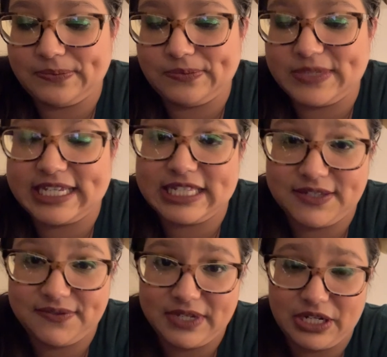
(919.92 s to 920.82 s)

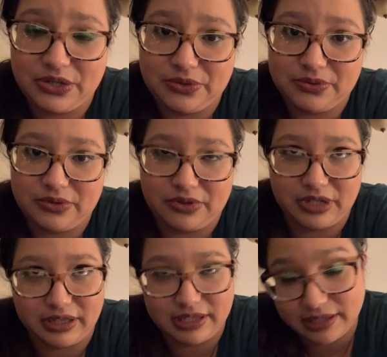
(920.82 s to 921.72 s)
Texas video or
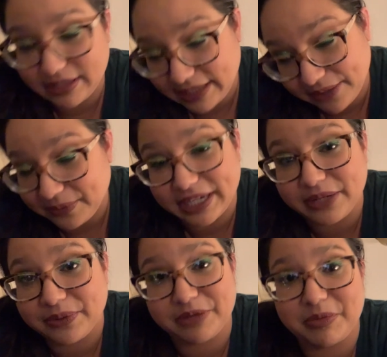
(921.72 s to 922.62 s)
the get ready
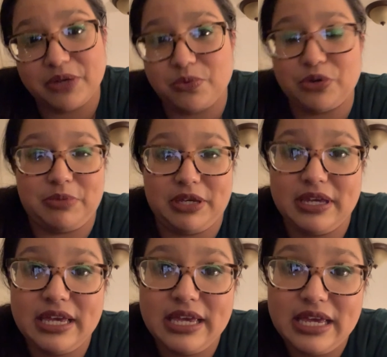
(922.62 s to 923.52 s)
with me will be
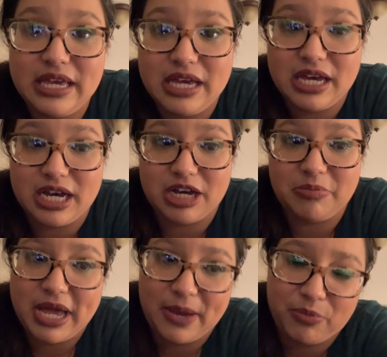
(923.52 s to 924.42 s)
up
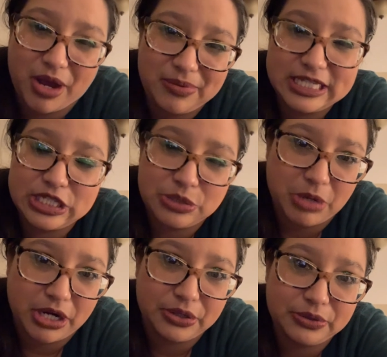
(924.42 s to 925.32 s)
probably
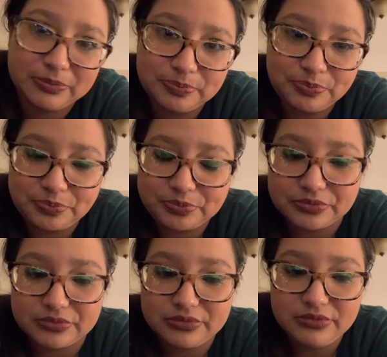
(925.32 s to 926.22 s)
tomorrow,
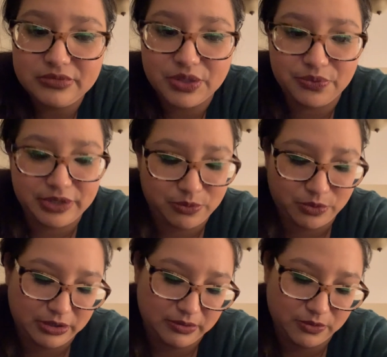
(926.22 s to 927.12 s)

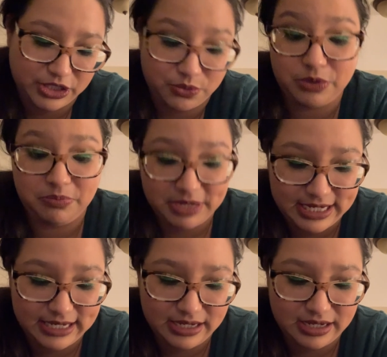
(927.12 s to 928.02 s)
which would
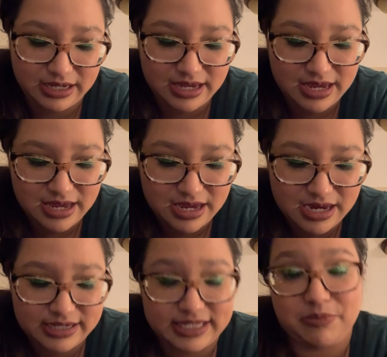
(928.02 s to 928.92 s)
be
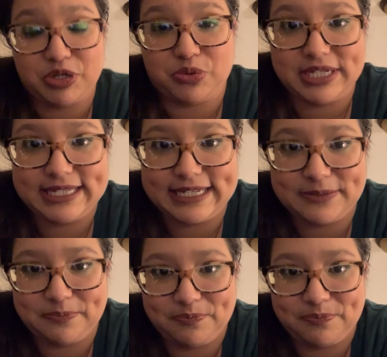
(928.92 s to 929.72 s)
December 26th.